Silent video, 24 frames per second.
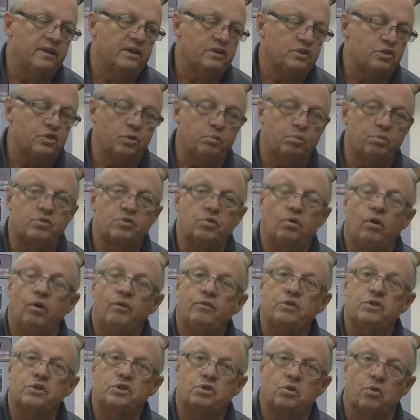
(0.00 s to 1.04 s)
Supertrol of
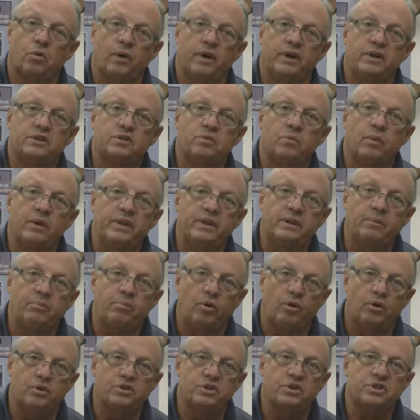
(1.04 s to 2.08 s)
your choice when they're
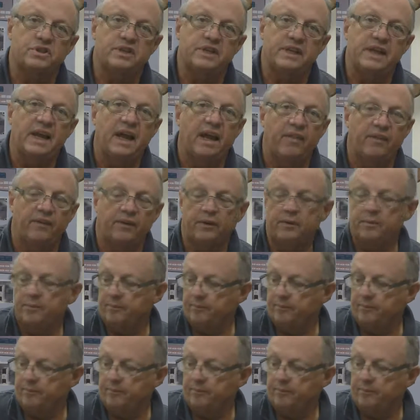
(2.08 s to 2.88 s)
purchased together.